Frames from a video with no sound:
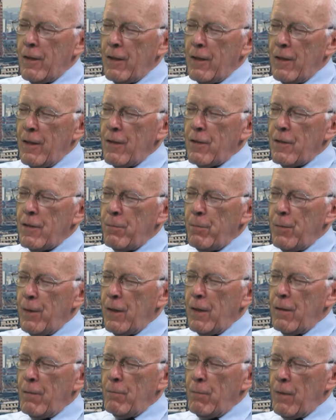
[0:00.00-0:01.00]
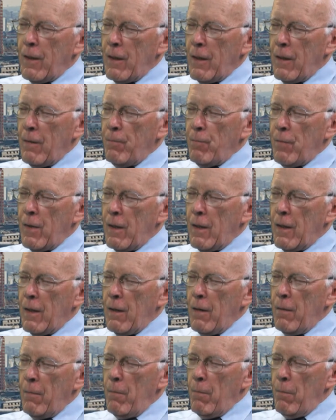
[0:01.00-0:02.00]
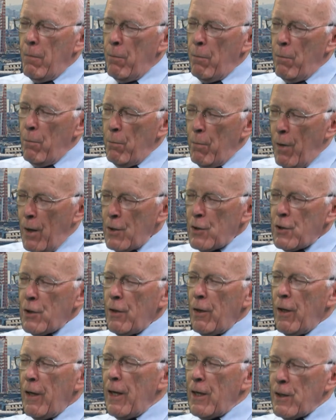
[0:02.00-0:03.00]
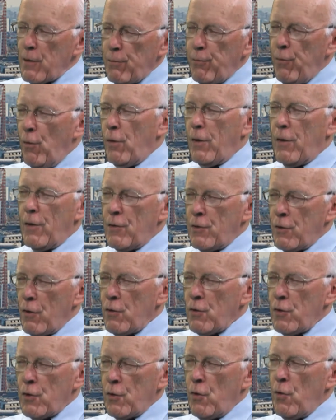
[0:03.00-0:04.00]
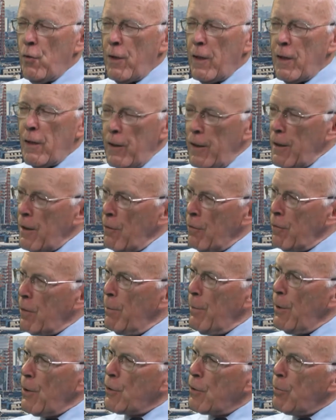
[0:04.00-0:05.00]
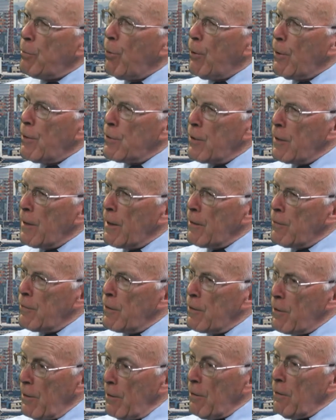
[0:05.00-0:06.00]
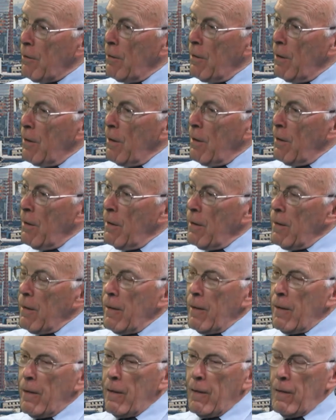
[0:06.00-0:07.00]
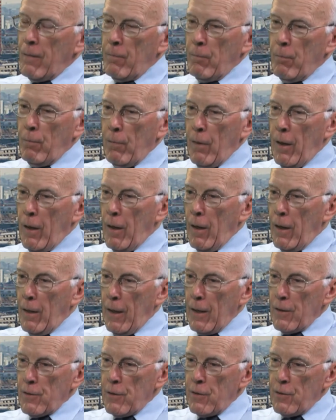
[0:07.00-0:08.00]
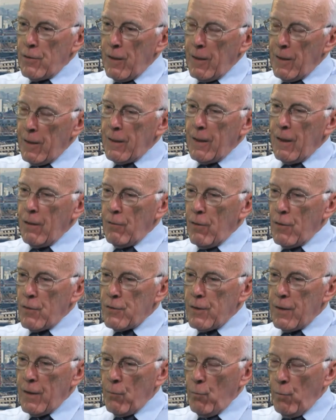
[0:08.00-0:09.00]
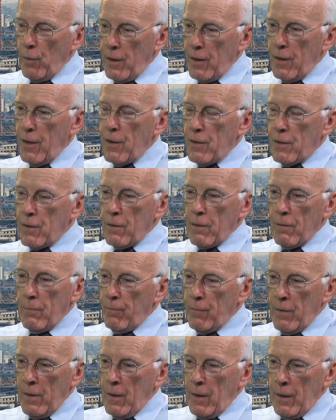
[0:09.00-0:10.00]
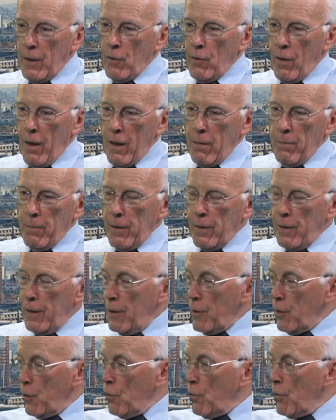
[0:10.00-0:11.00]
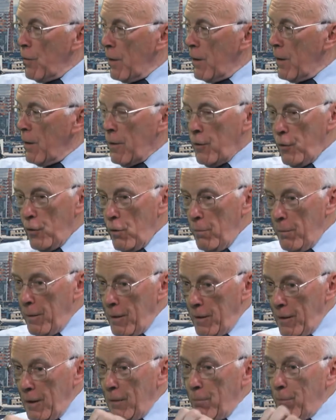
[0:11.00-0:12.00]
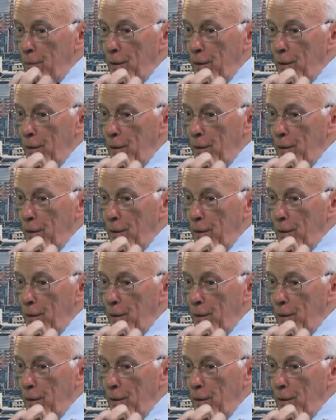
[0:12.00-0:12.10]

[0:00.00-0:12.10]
need to be much less focused on scoring legal commercial points against each other, and actually sitting down and saying, we need to, you know, I may need you there, you may need me